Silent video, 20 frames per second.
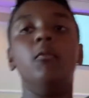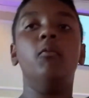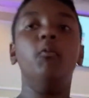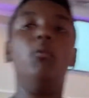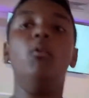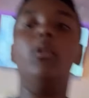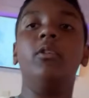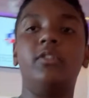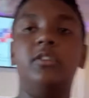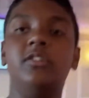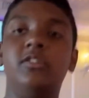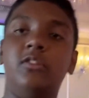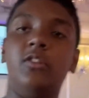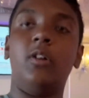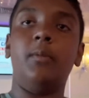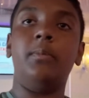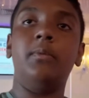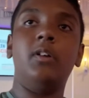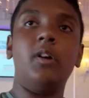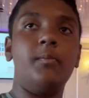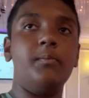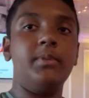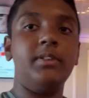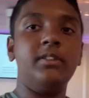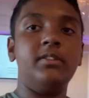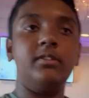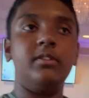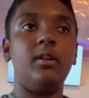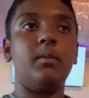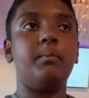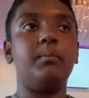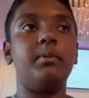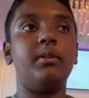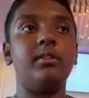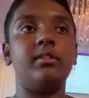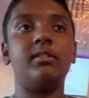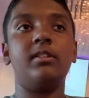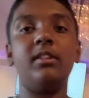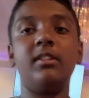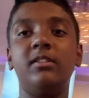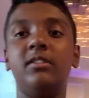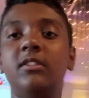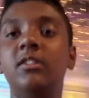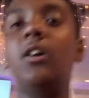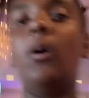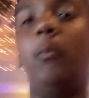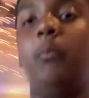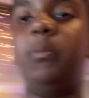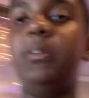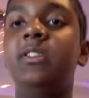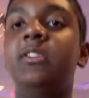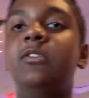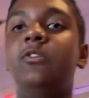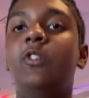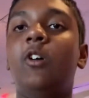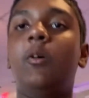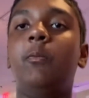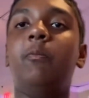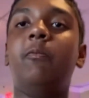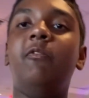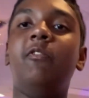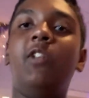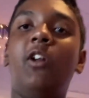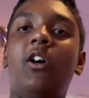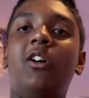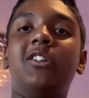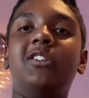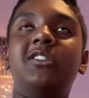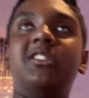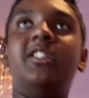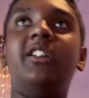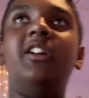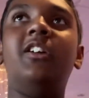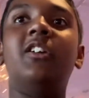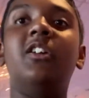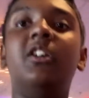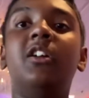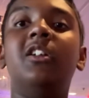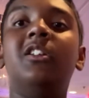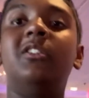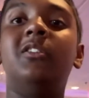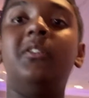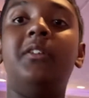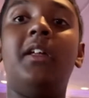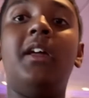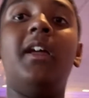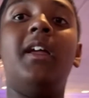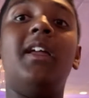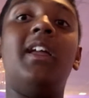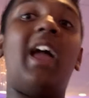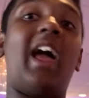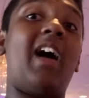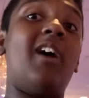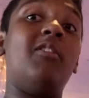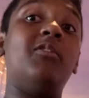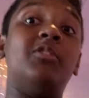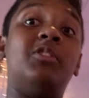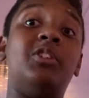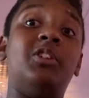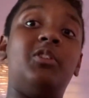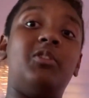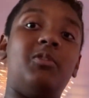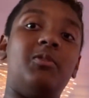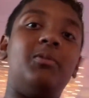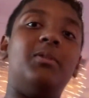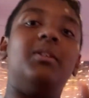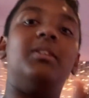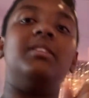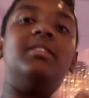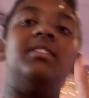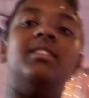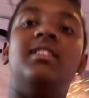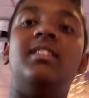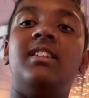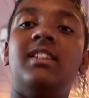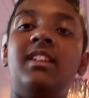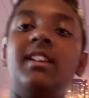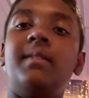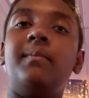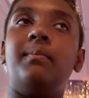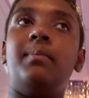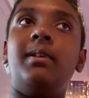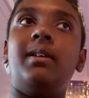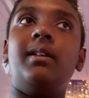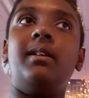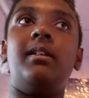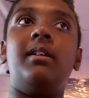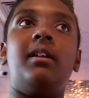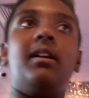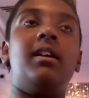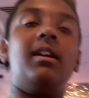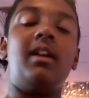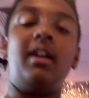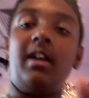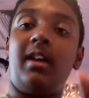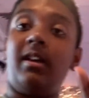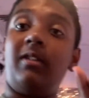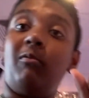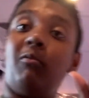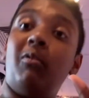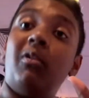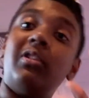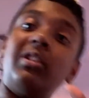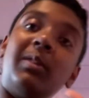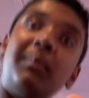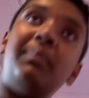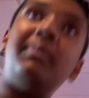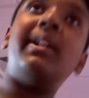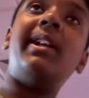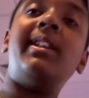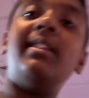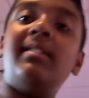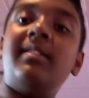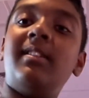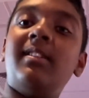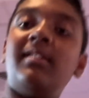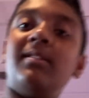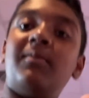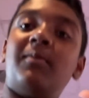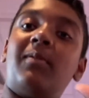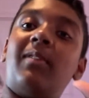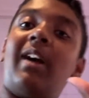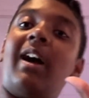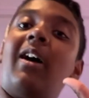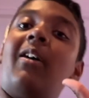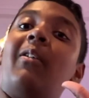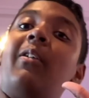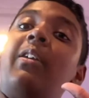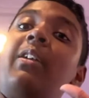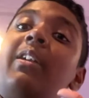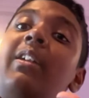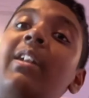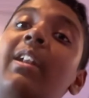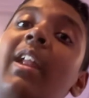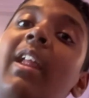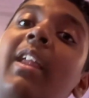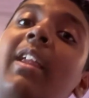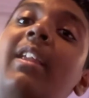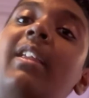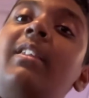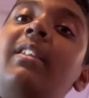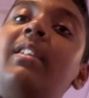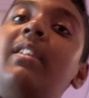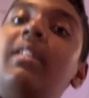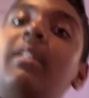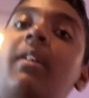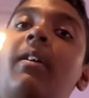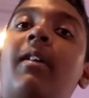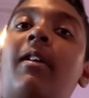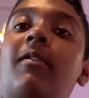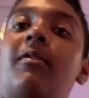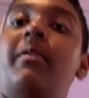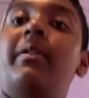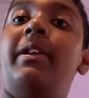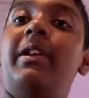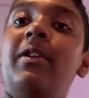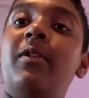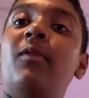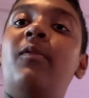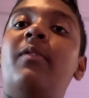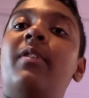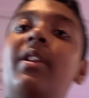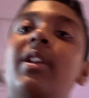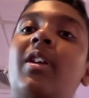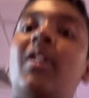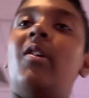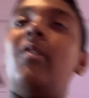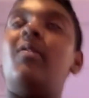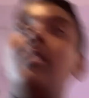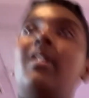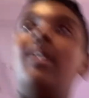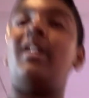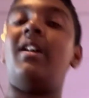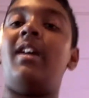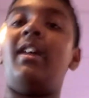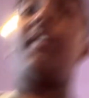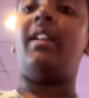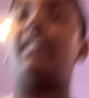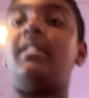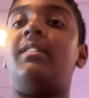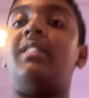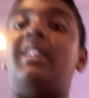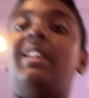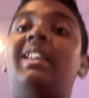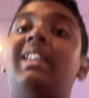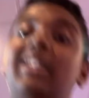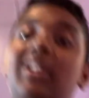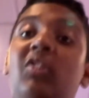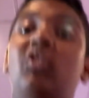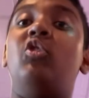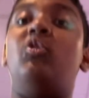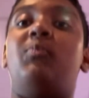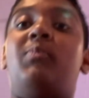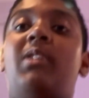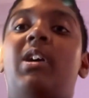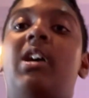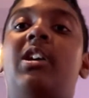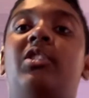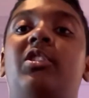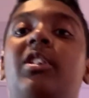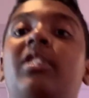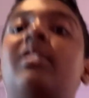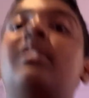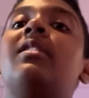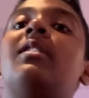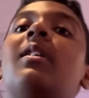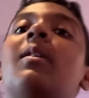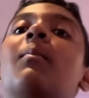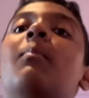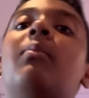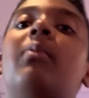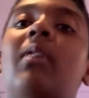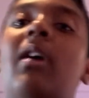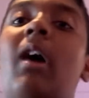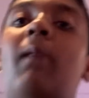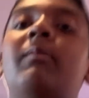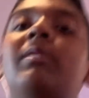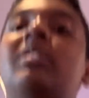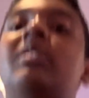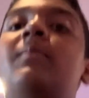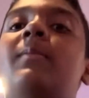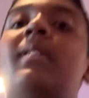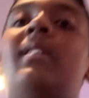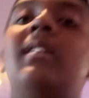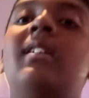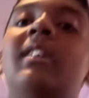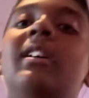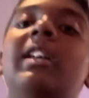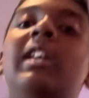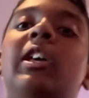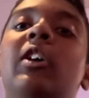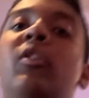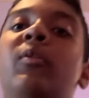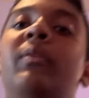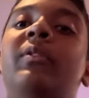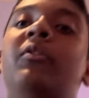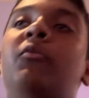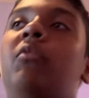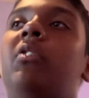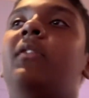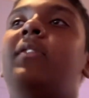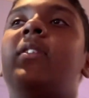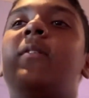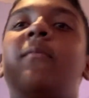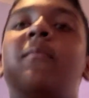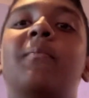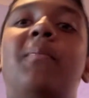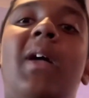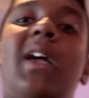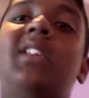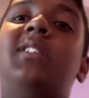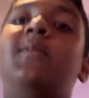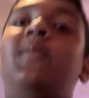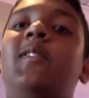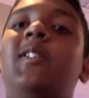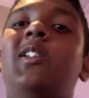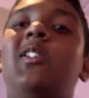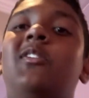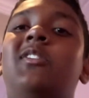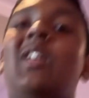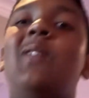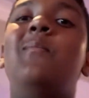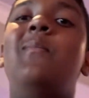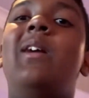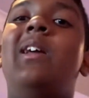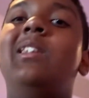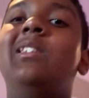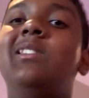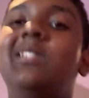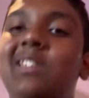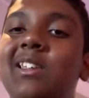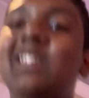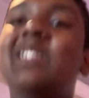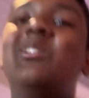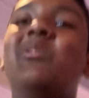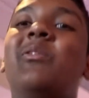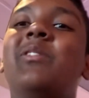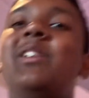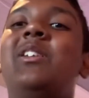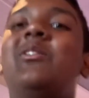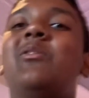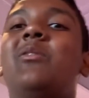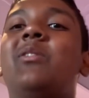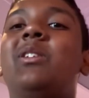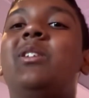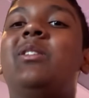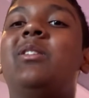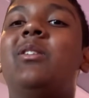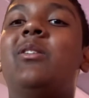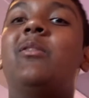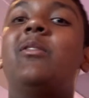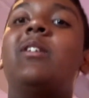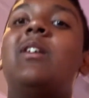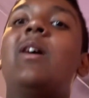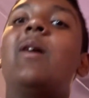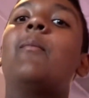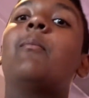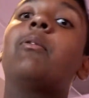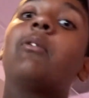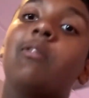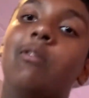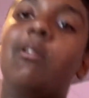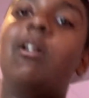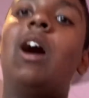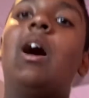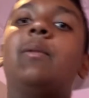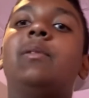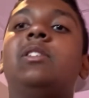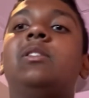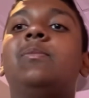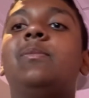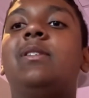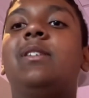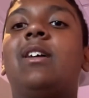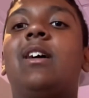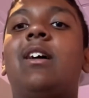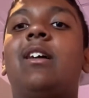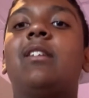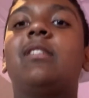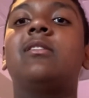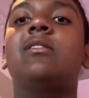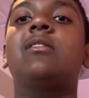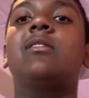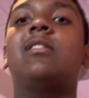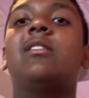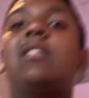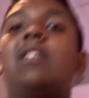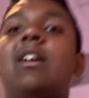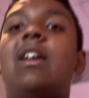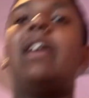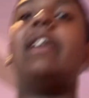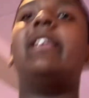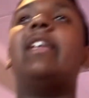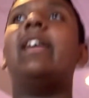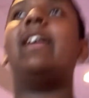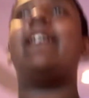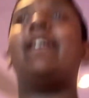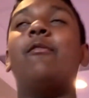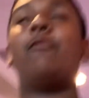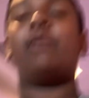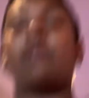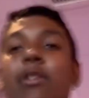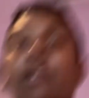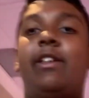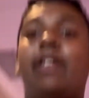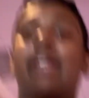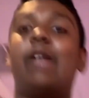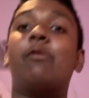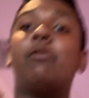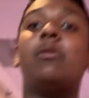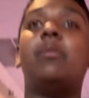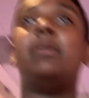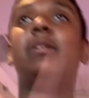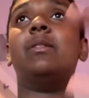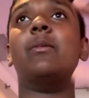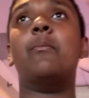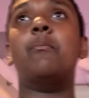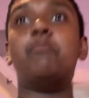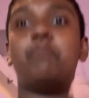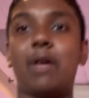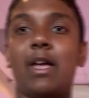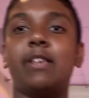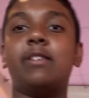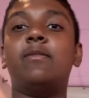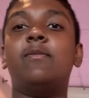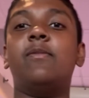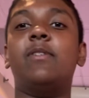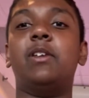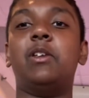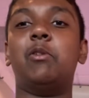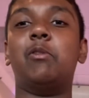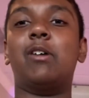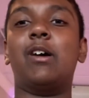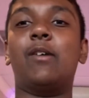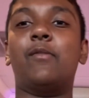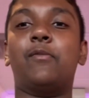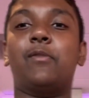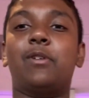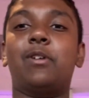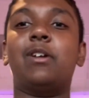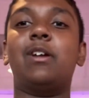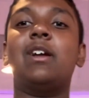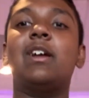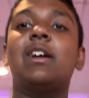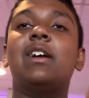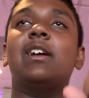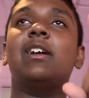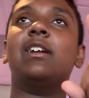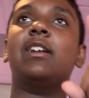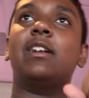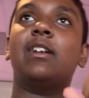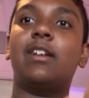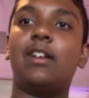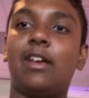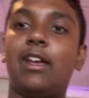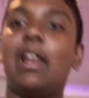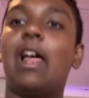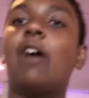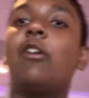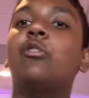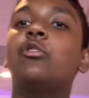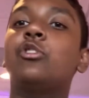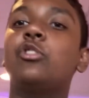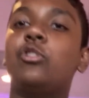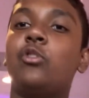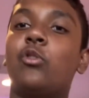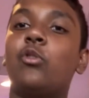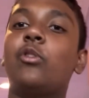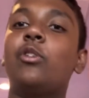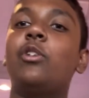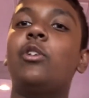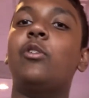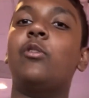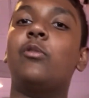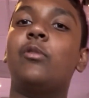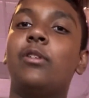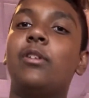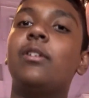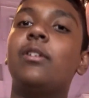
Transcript: What's up, Guppy Suppers? It's Guppy Sup Vlogs here. Today, I'll show you a sneak peek and where the place is for our new video, and it's a huge project. Promise me it will be one of the best videos I made this 2022. Promise me, guys. It will be the best video ever. And I'll assure you,